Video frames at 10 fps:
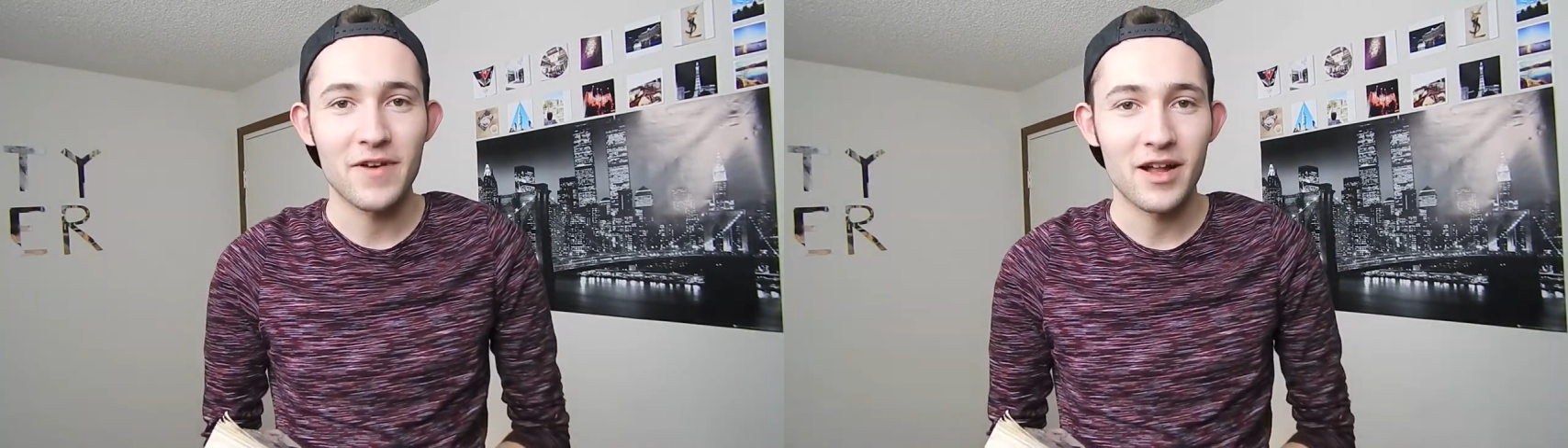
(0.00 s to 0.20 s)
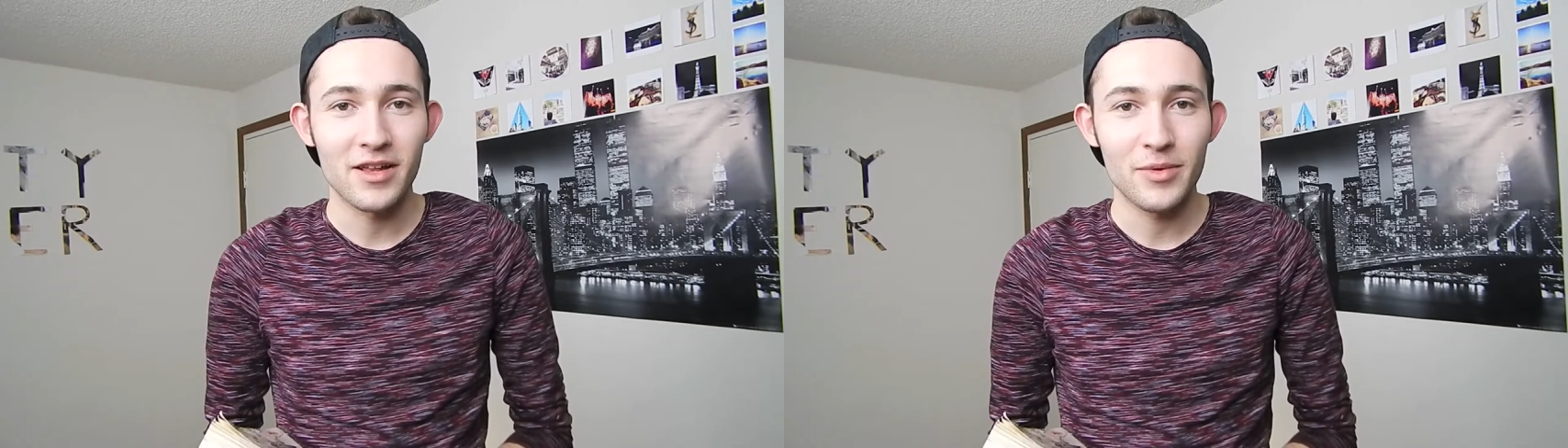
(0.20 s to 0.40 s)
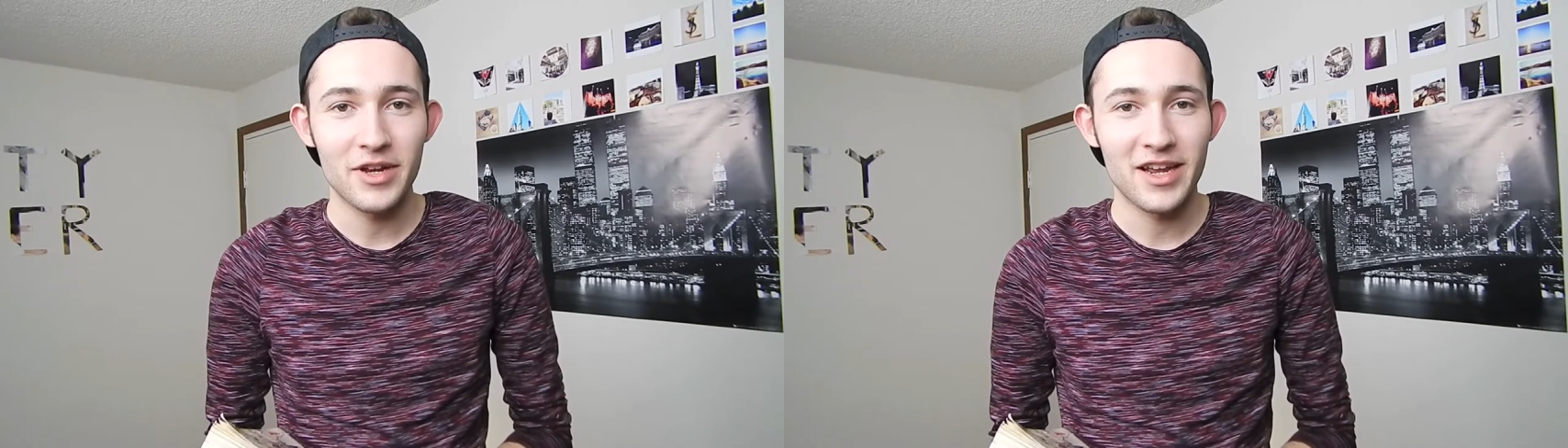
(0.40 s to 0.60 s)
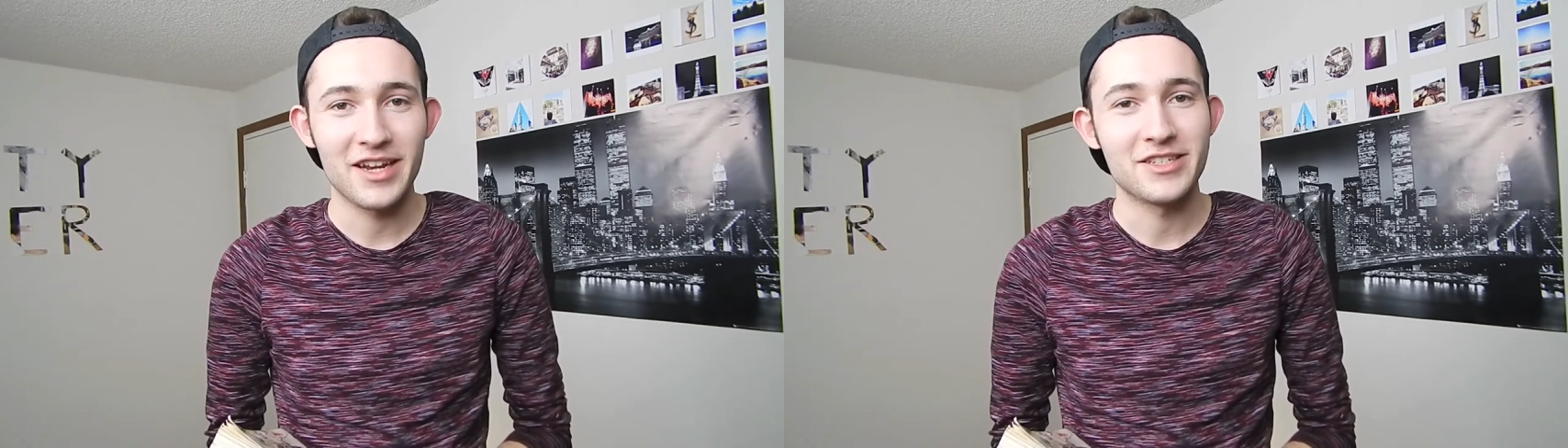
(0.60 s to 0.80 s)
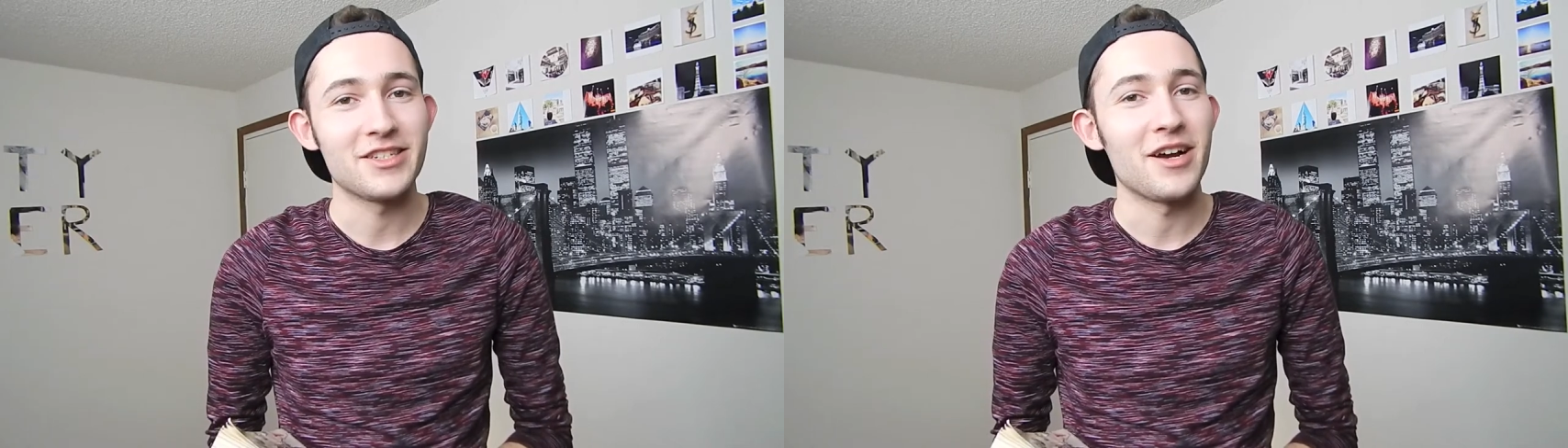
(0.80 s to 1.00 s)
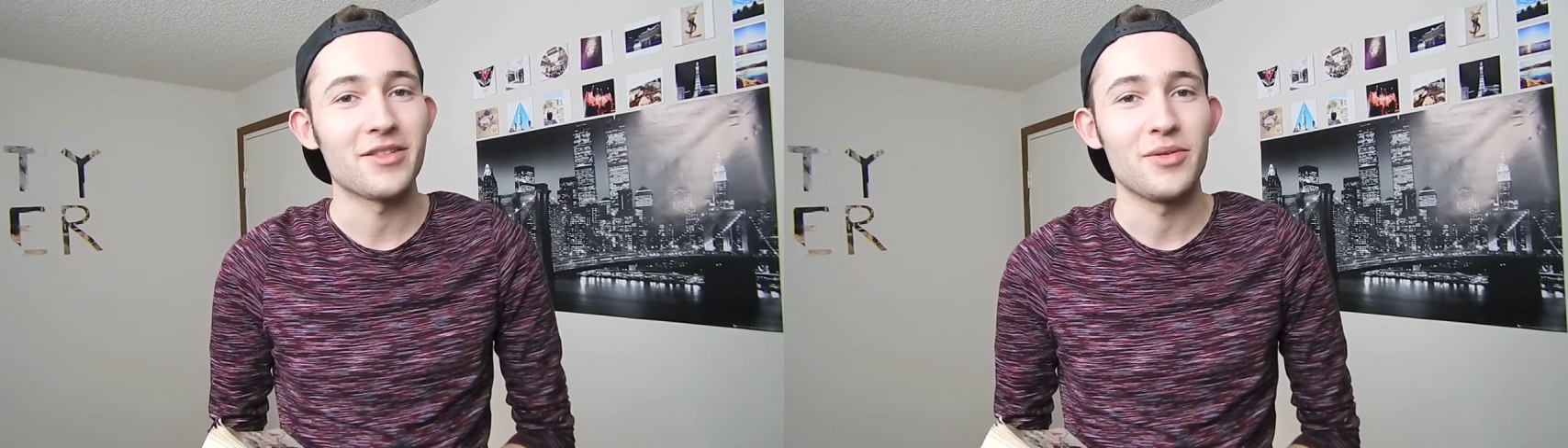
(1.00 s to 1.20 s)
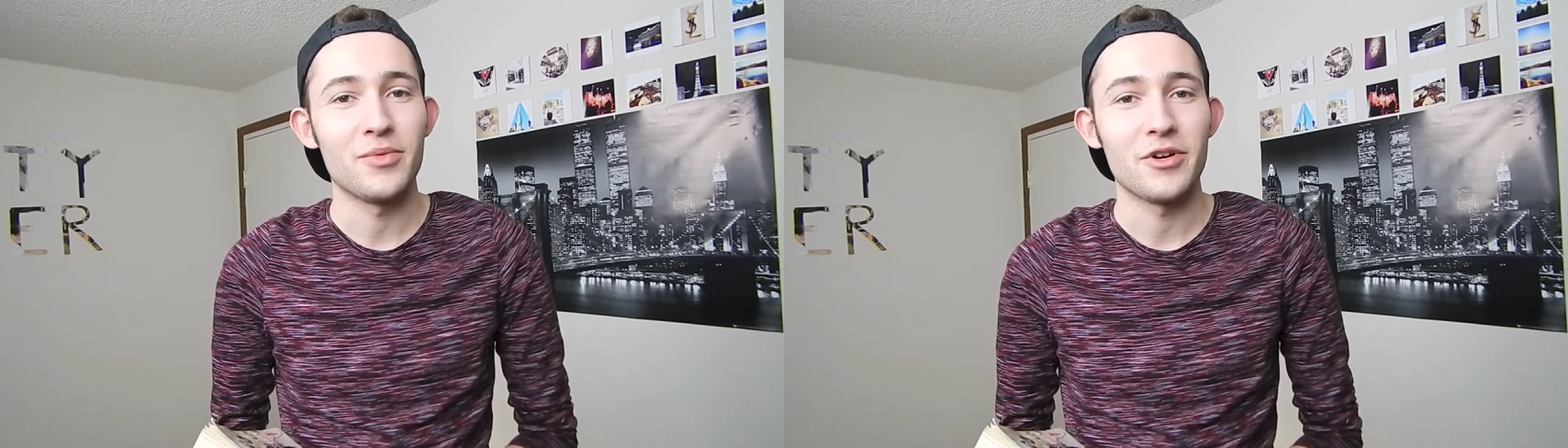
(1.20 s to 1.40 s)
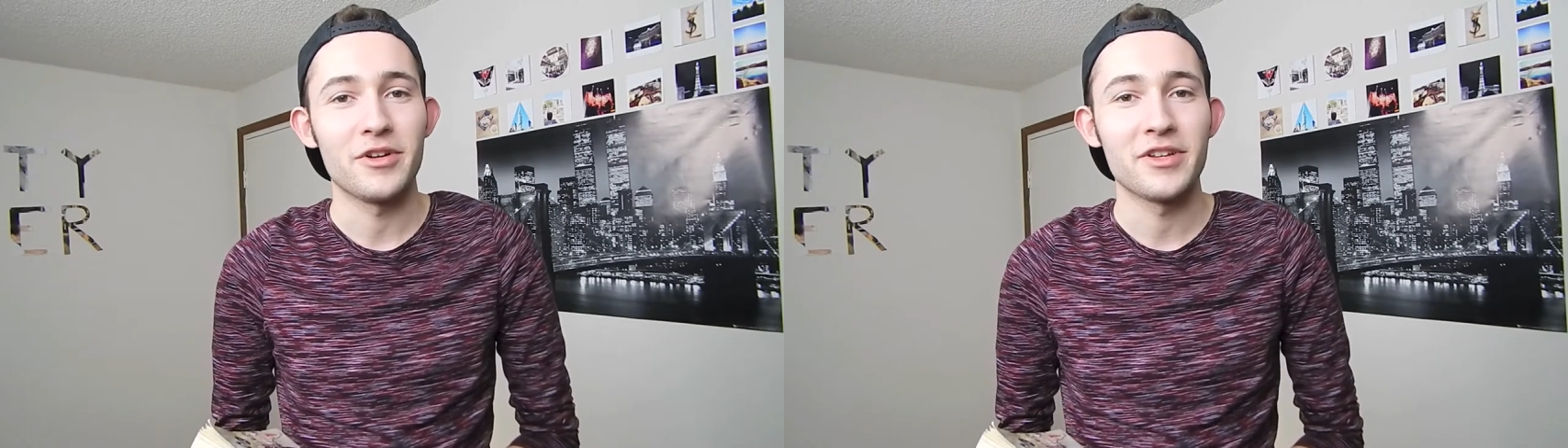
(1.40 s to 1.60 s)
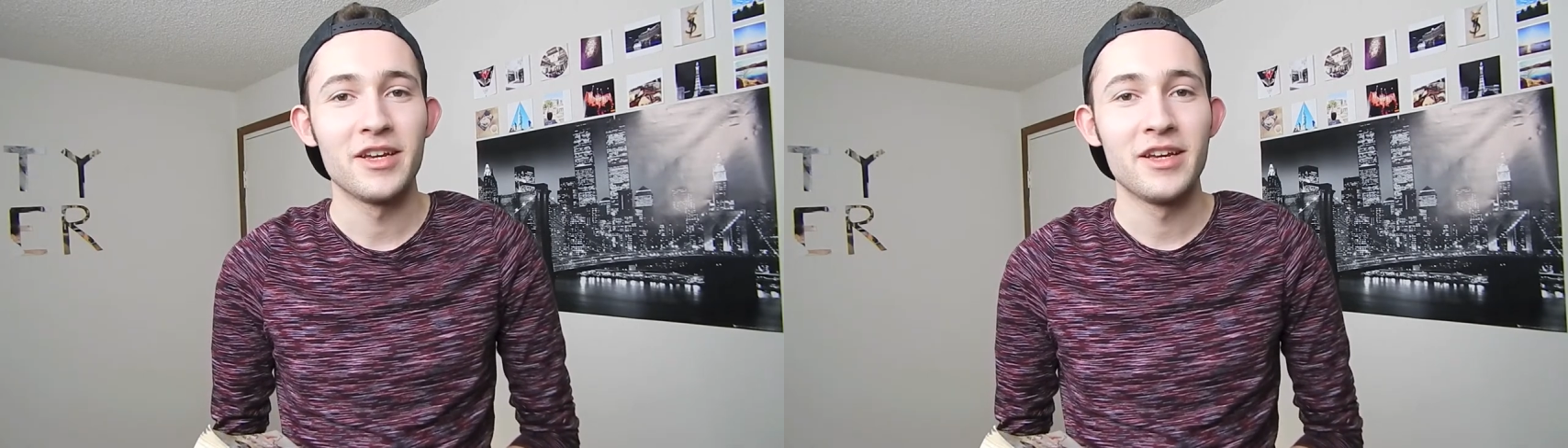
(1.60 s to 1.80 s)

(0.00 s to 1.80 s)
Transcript: Hollywood and shocked the world.